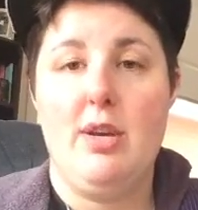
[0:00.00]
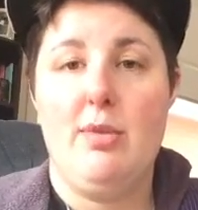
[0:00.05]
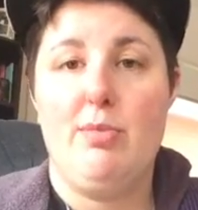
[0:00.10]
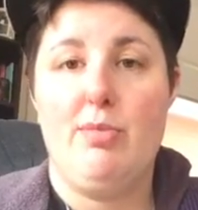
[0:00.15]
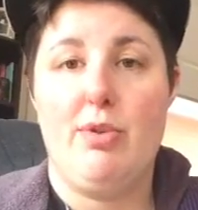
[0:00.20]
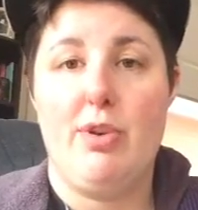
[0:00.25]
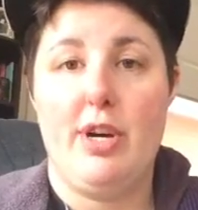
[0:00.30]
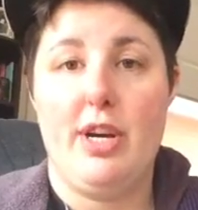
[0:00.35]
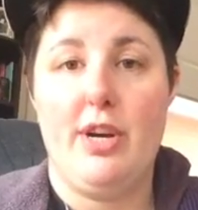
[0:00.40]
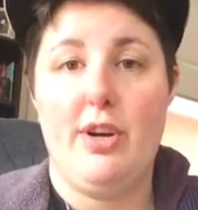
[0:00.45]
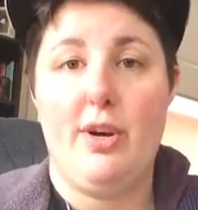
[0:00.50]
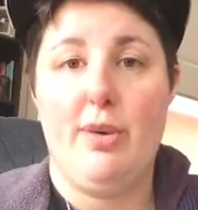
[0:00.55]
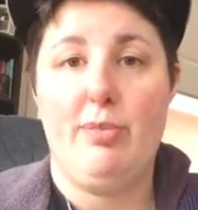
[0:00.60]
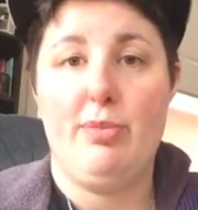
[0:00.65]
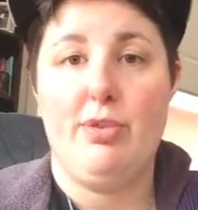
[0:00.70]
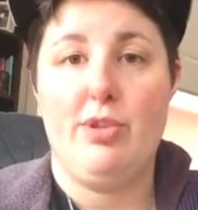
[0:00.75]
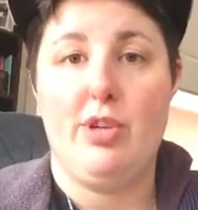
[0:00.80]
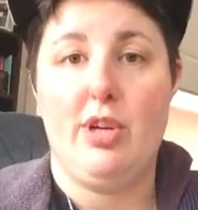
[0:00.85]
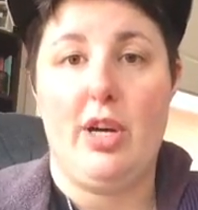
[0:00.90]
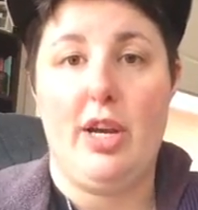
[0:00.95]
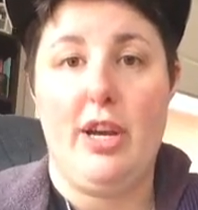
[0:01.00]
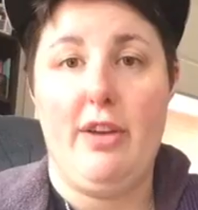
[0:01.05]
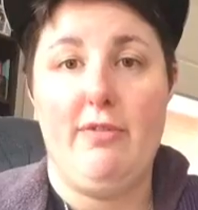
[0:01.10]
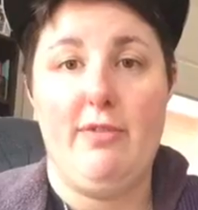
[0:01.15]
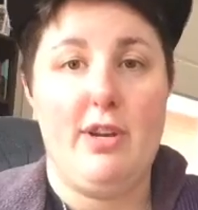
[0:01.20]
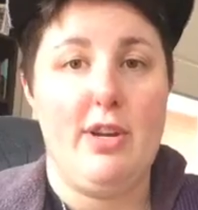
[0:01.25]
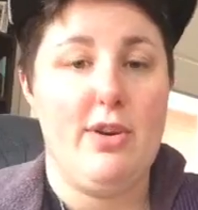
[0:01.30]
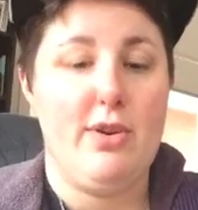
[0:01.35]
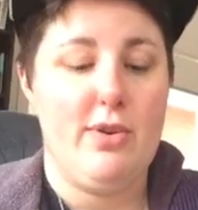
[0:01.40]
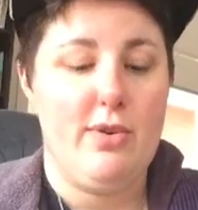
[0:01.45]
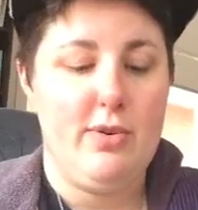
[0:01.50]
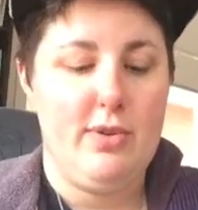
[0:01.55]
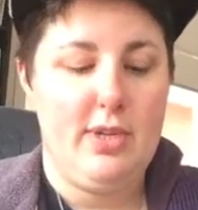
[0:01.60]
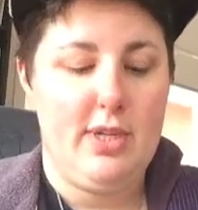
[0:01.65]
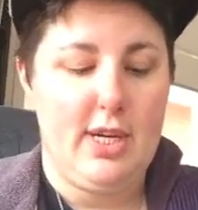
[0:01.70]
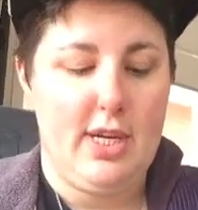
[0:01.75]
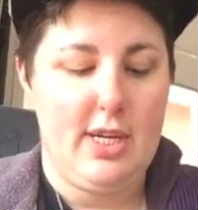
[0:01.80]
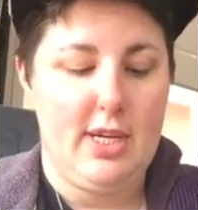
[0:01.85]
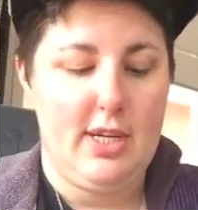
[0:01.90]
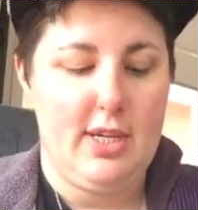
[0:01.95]
pre-op diet videos
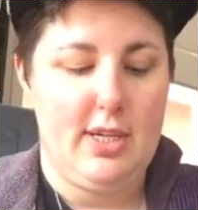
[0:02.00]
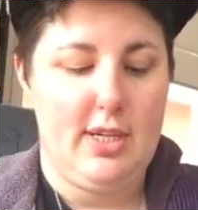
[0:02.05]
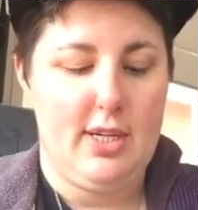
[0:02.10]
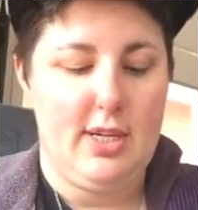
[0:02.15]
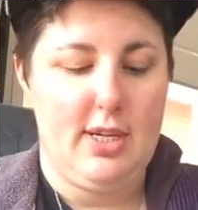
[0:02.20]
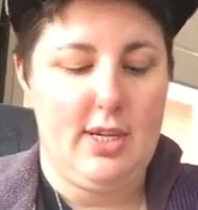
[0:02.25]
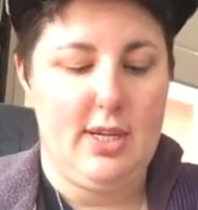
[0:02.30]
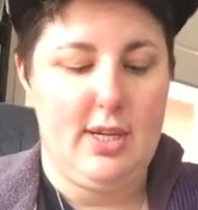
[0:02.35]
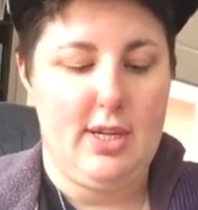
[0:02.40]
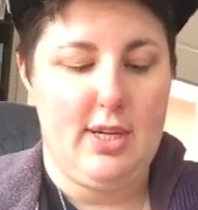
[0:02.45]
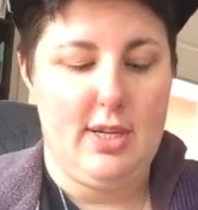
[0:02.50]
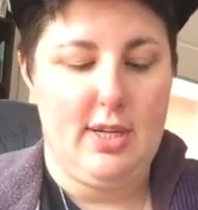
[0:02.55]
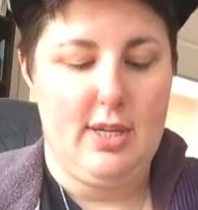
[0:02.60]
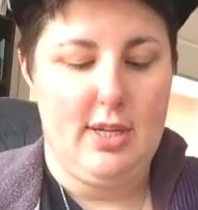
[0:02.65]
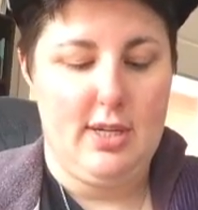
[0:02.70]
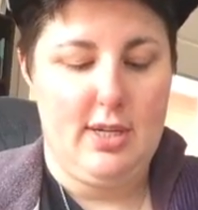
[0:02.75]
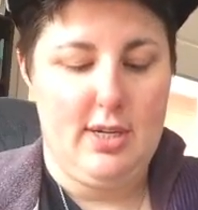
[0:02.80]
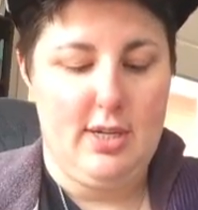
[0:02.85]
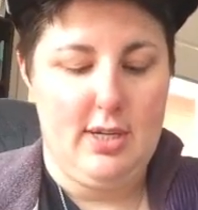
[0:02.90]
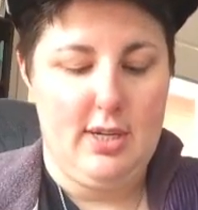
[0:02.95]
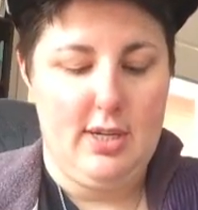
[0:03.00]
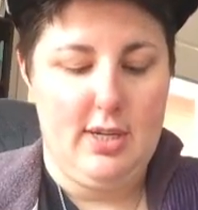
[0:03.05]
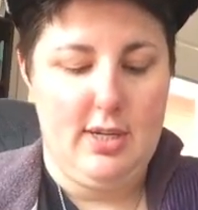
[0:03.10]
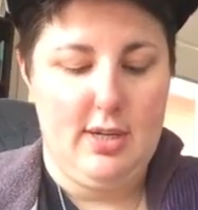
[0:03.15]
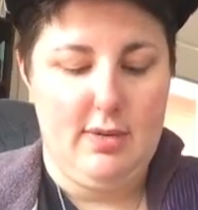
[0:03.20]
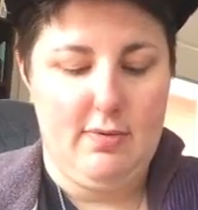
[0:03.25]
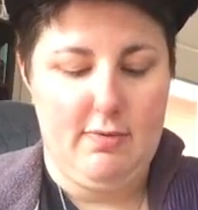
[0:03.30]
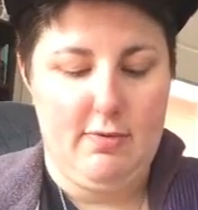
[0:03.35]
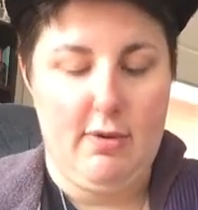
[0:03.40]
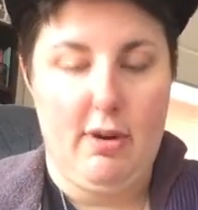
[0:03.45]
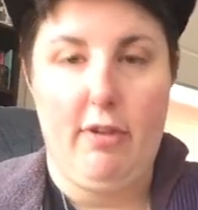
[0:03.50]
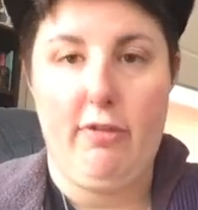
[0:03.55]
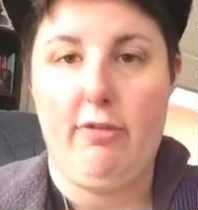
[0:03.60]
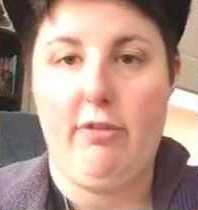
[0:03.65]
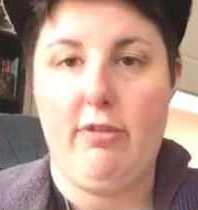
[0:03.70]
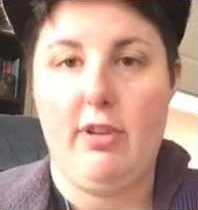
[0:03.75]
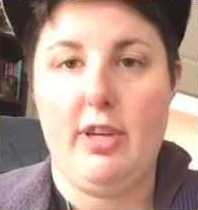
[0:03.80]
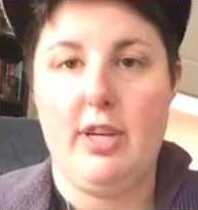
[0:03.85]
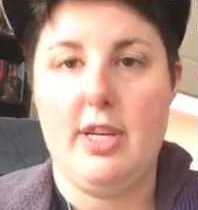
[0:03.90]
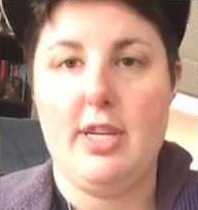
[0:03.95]
and
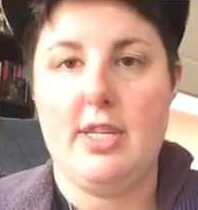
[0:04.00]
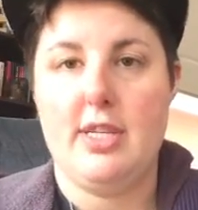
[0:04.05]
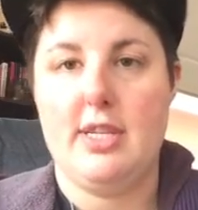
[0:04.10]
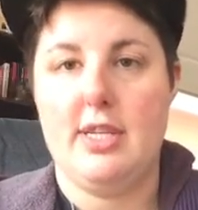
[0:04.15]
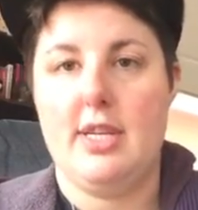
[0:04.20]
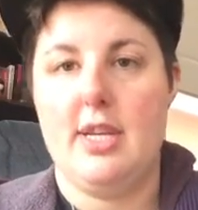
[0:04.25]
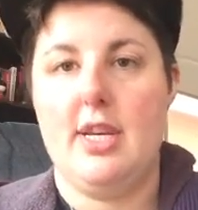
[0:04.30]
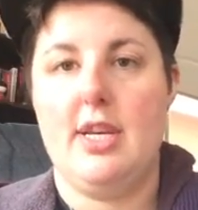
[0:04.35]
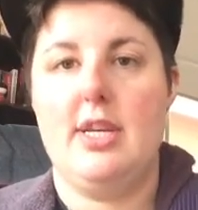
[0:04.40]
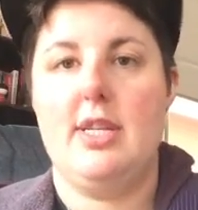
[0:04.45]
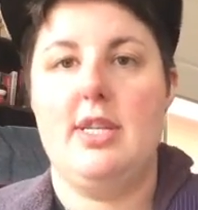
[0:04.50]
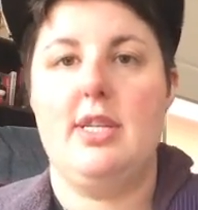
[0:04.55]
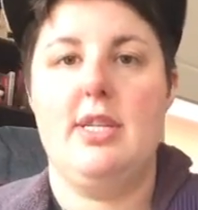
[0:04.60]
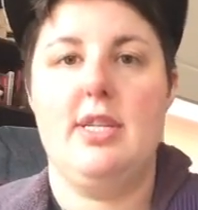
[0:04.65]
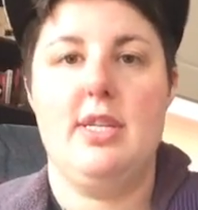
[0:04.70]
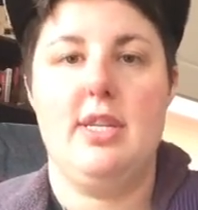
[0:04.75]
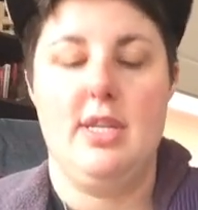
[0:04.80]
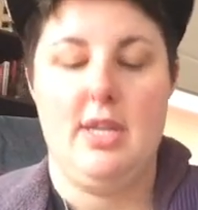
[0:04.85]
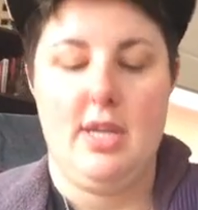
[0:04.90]
roughly 5